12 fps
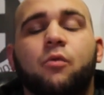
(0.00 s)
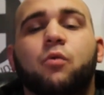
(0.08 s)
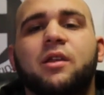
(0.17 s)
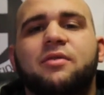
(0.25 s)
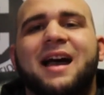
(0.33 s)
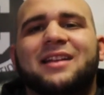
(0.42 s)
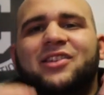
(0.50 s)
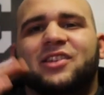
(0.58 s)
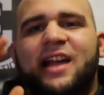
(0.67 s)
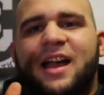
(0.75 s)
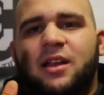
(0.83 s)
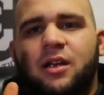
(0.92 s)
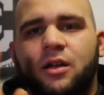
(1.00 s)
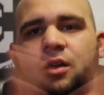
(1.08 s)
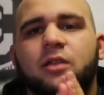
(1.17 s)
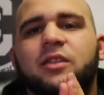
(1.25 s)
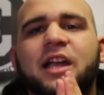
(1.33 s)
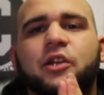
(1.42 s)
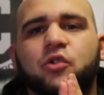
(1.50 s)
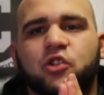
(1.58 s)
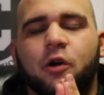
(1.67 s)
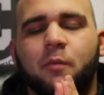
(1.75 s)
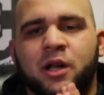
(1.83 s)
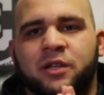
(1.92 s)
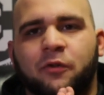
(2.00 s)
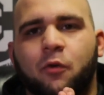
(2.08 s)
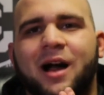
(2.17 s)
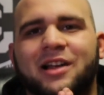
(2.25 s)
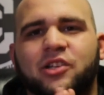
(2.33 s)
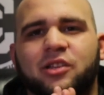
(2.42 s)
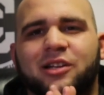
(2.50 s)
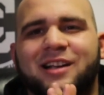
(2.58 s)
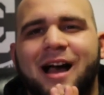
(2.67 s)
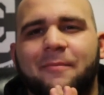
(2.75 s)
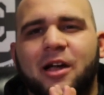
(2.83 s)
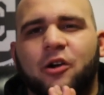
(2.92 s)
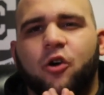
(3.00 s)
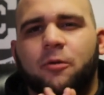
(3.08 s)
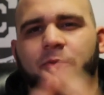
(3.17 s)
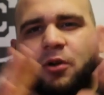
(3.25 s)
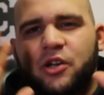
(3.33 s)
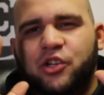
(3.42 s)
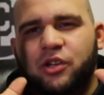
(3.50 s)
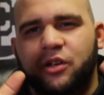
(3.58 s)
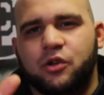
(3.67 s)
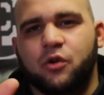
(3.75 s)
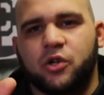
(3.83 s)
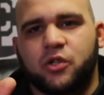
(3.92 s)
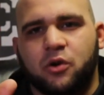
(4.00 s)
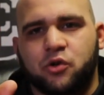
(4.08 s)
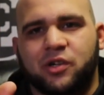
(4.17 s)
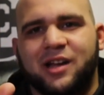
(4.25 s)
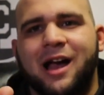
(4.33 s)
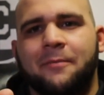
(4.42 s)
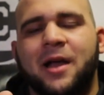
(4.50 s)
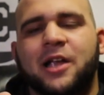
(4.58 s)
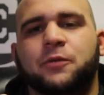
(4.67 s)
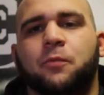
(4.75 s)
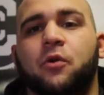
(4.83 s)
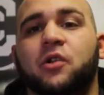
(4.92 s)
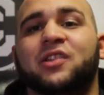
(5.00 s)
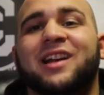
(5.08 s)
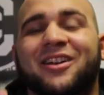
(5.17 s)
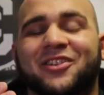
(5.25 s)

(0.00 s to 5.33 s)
With that said, thank you so much for watching the Combat Corporation, your source for combat sports.